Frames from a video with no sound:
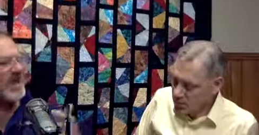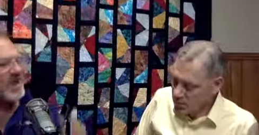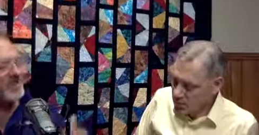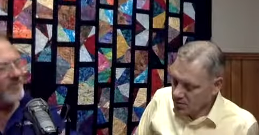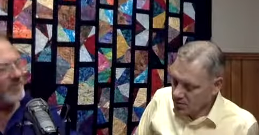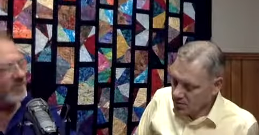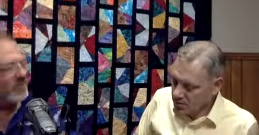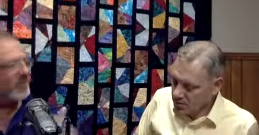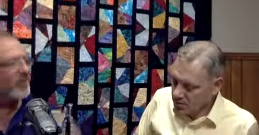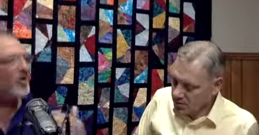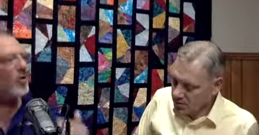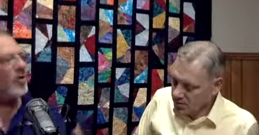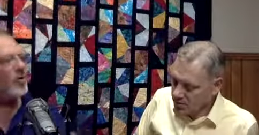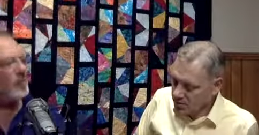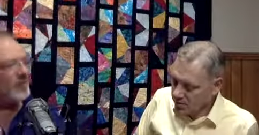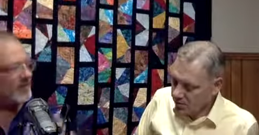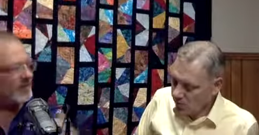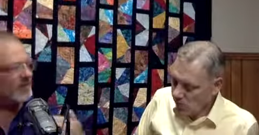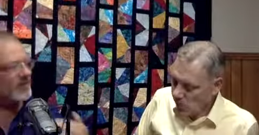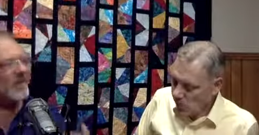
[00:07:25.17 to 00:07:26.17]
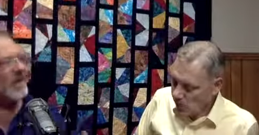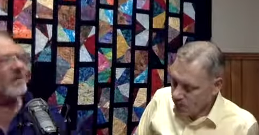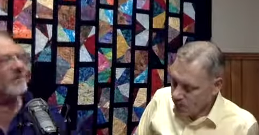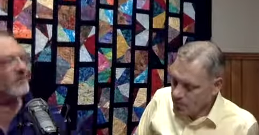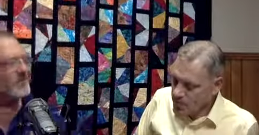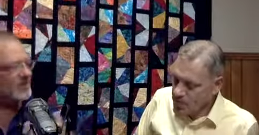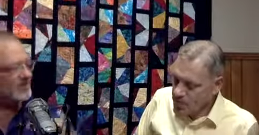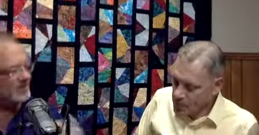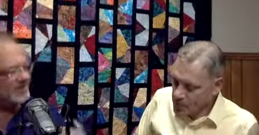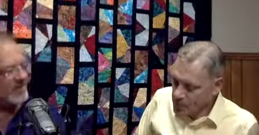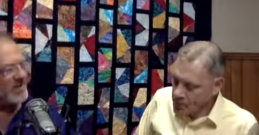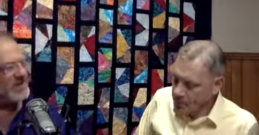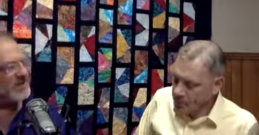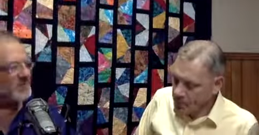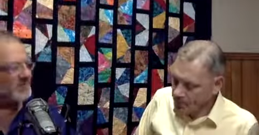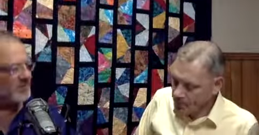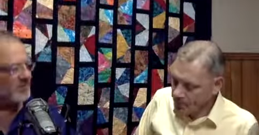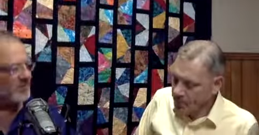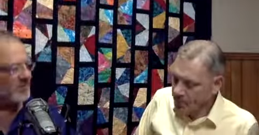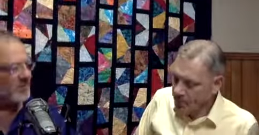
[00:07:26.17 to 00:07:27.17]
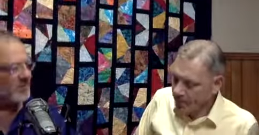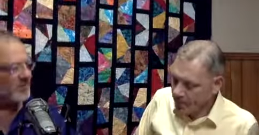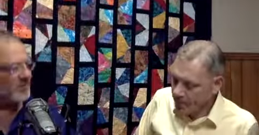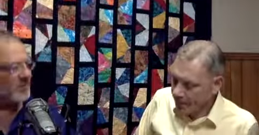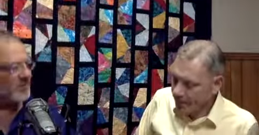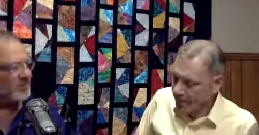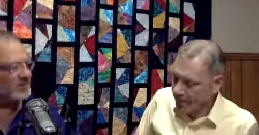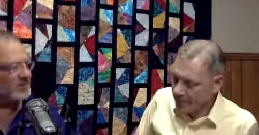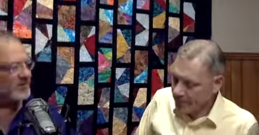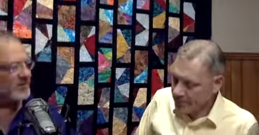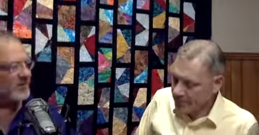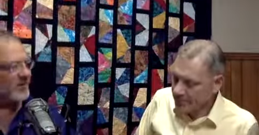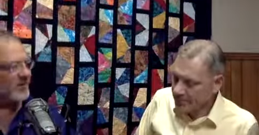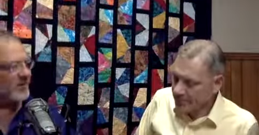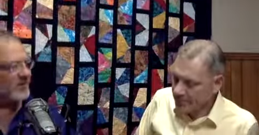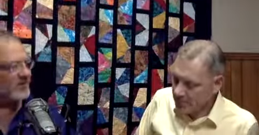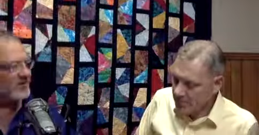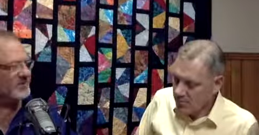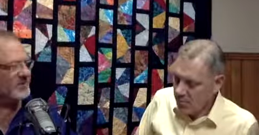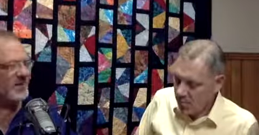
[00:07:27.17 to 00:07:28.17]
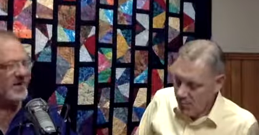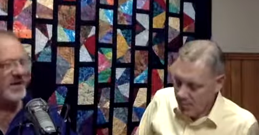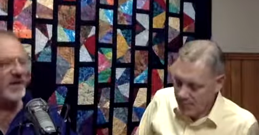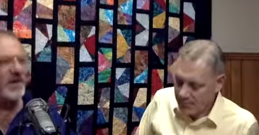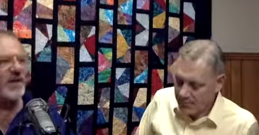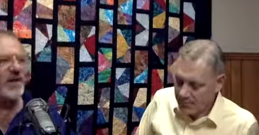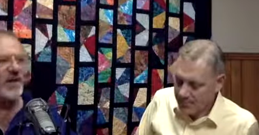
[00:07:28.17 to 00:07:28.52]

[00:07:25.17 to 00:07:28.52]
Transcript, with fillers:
Speaker 1: having an open conversation with folks to be able to say,